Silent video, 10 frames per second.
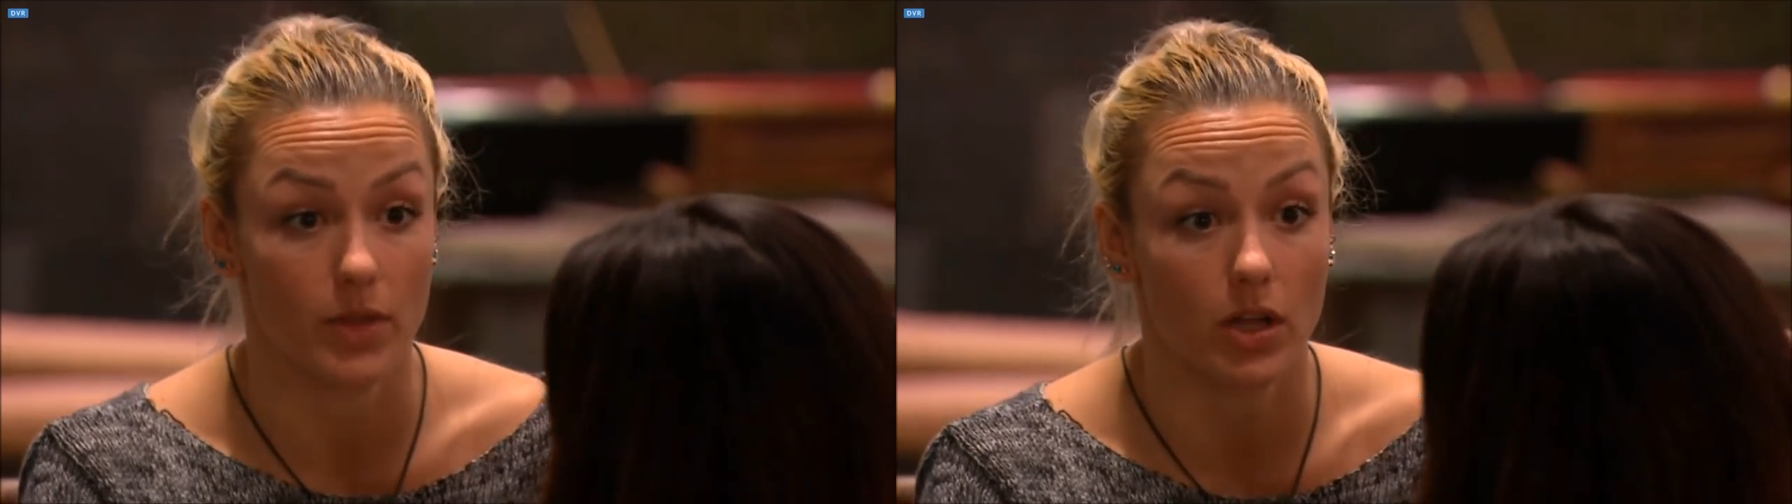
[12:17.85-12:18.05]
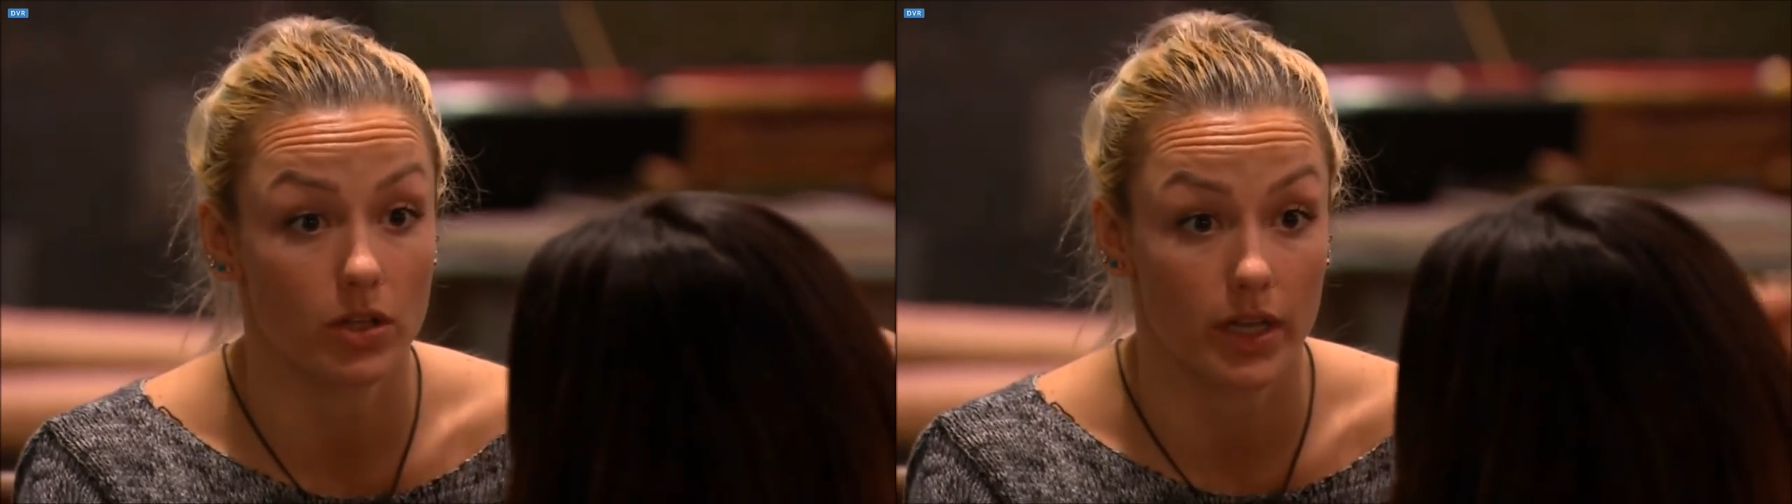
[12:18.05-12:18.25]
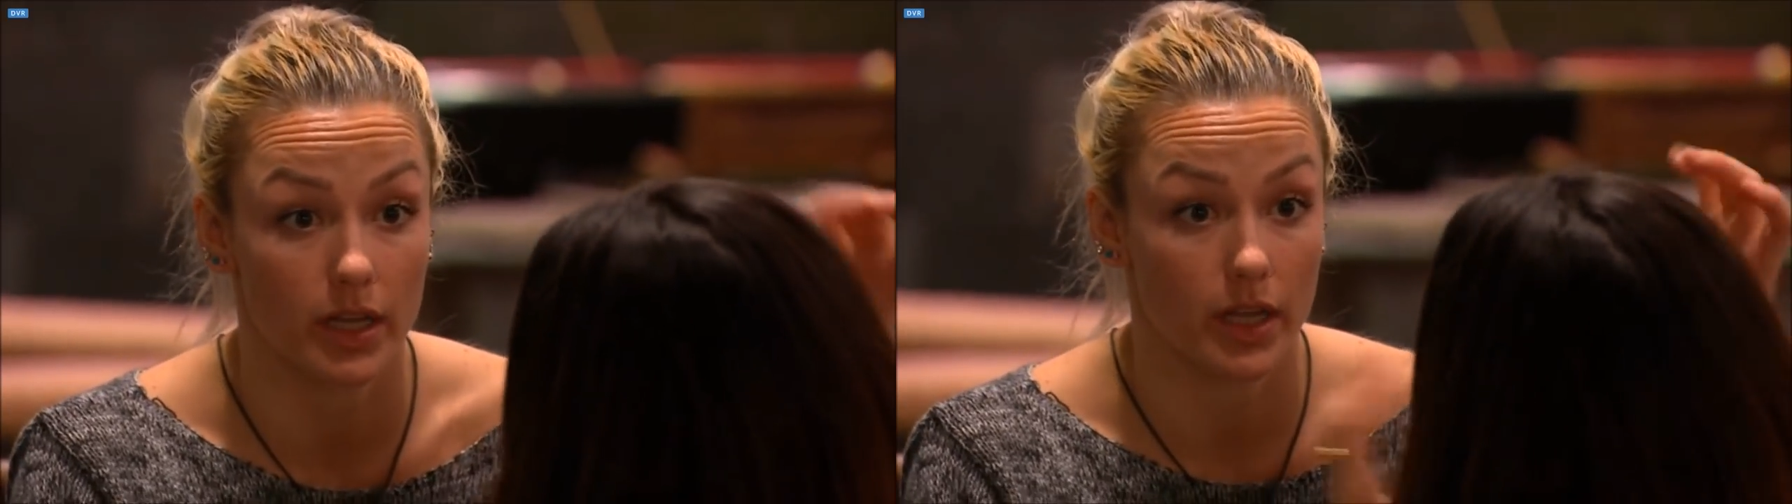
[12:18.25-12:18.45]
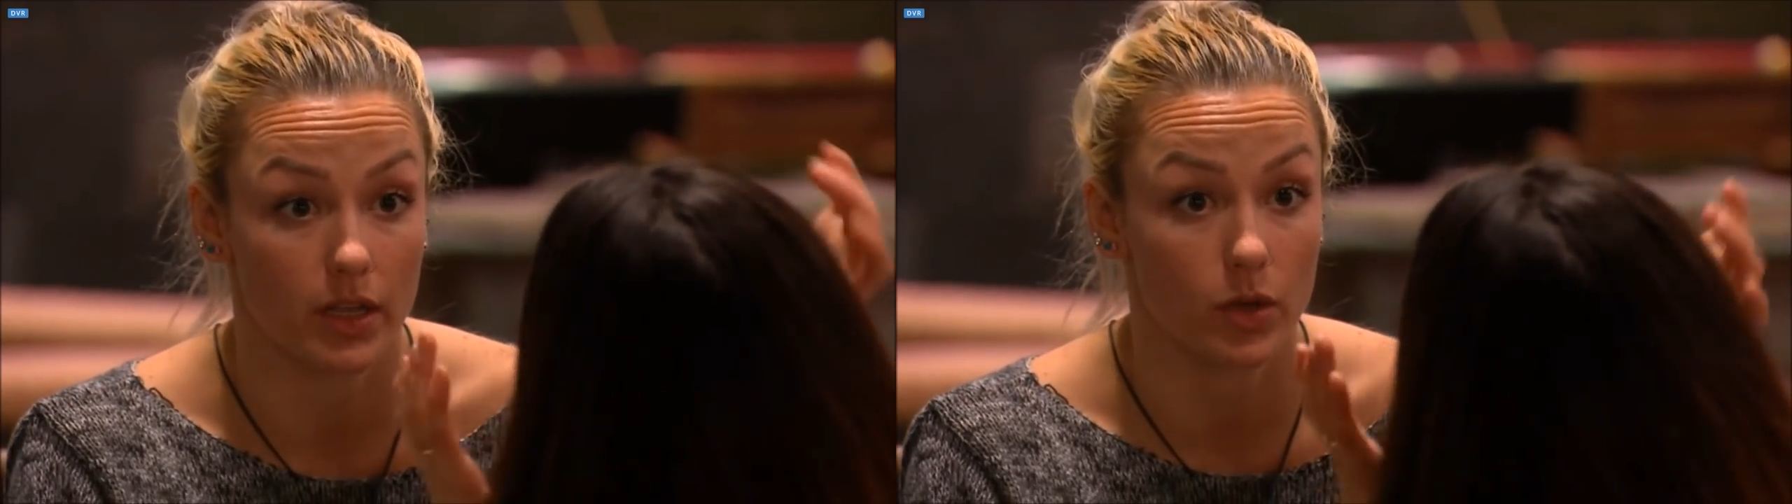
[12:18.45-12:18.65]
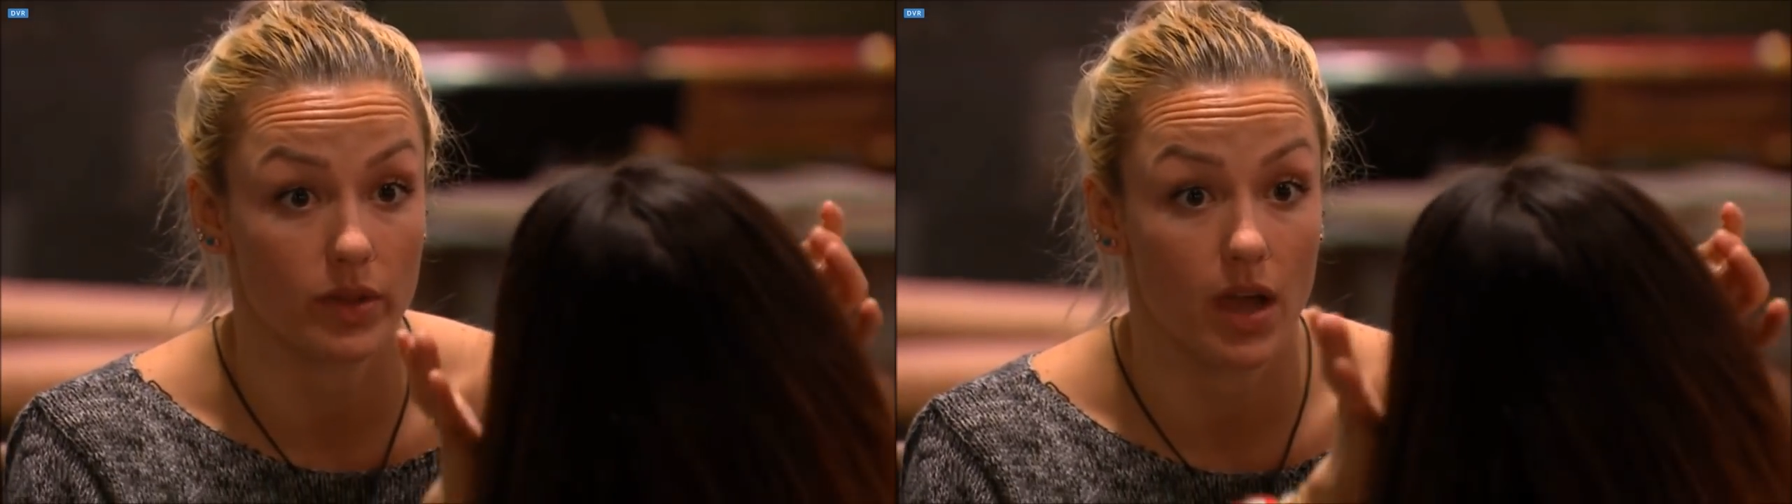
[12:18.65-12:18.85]
I'm not looking
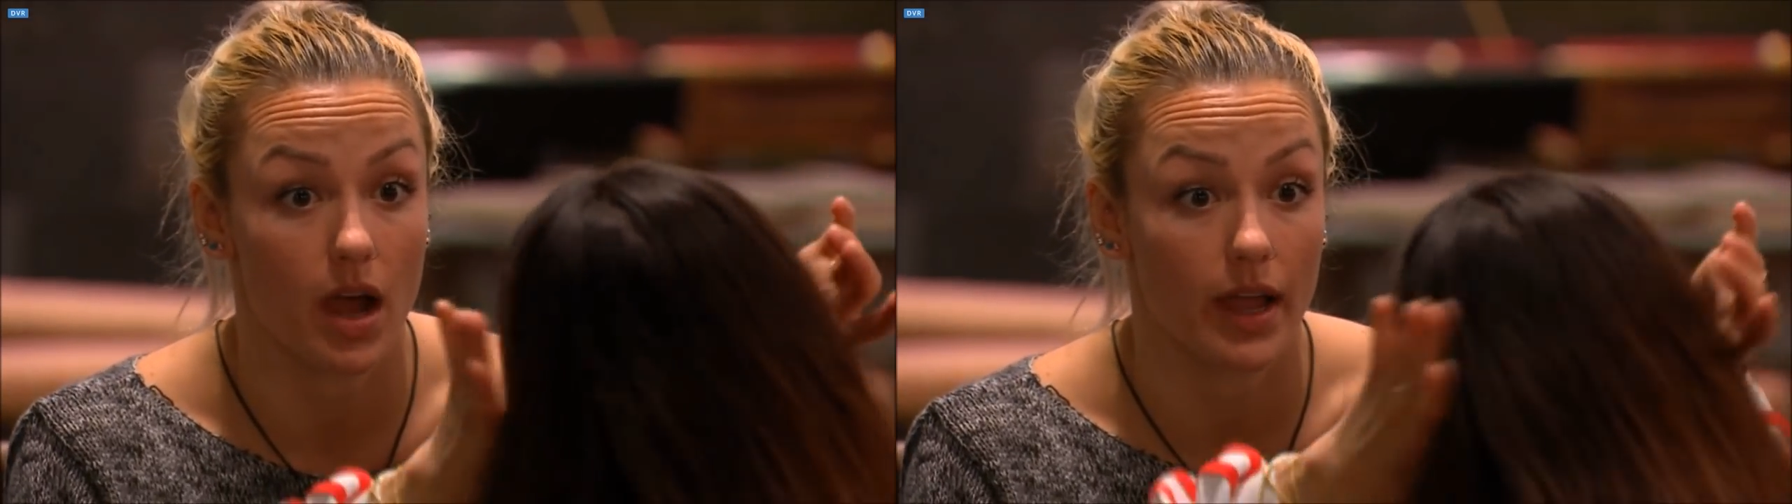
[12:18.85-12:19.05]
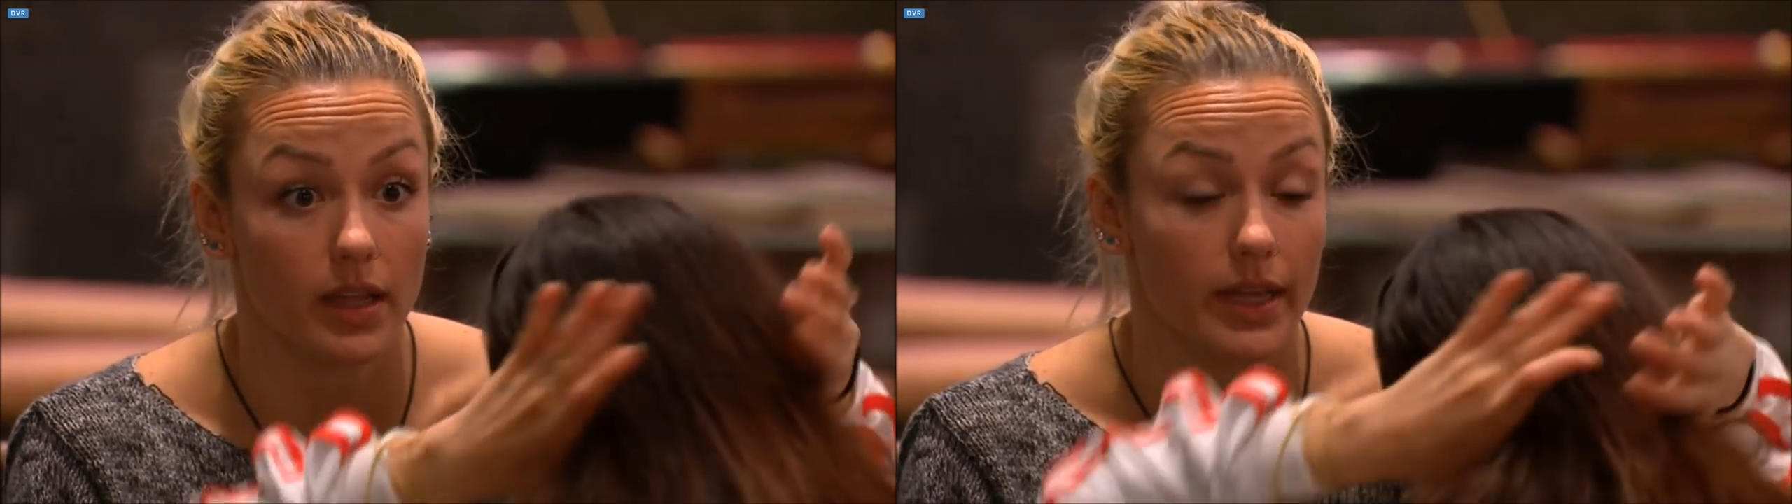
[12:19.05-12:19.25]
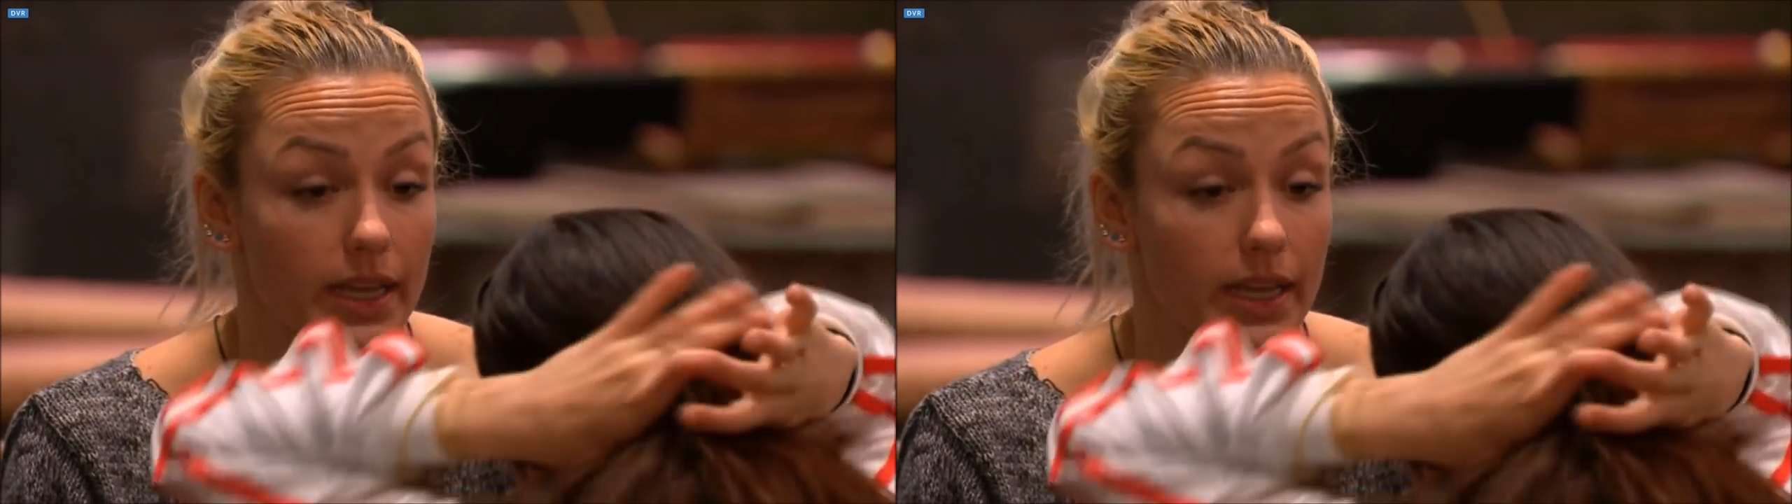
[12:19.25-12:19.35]
at you in the eye.